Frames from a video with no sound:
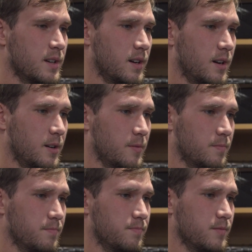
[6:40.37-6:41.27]

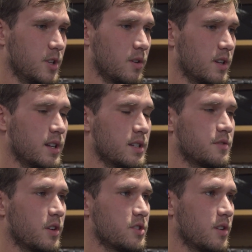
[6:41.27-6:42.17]
um, you know, it is
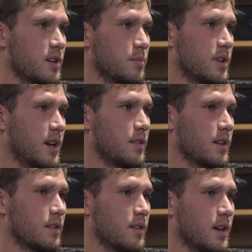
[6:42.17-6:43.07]
frustrating, but I
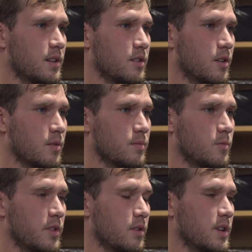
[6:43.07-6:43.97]
think that you know,
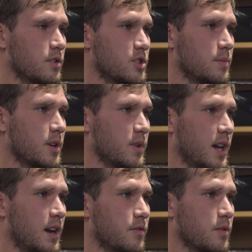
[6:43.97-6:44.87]
with the leadership that we
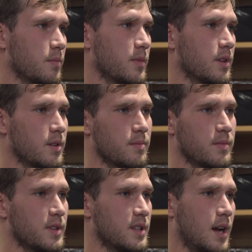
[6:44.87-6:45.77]
have from the
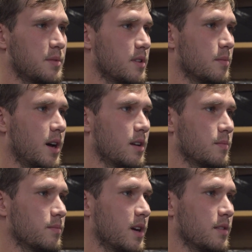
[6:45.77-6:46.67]
the top to the
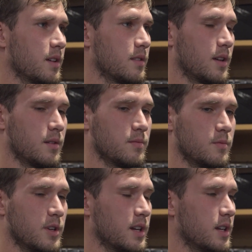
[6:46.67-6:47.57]
bottom, I think that
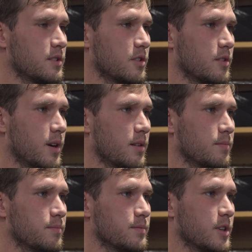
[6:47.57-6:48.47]
we can get it turned around.
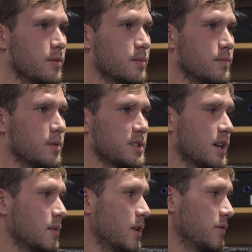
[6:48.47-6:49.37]
So, I'm
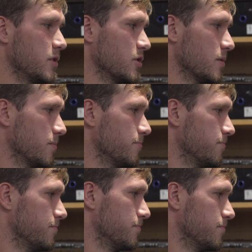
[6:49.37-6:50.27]
excited about the future.
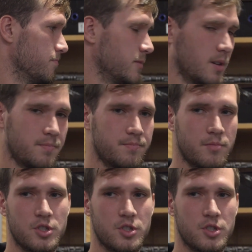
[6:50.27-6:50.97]
Thanks. Thank yeah. you. Thanks.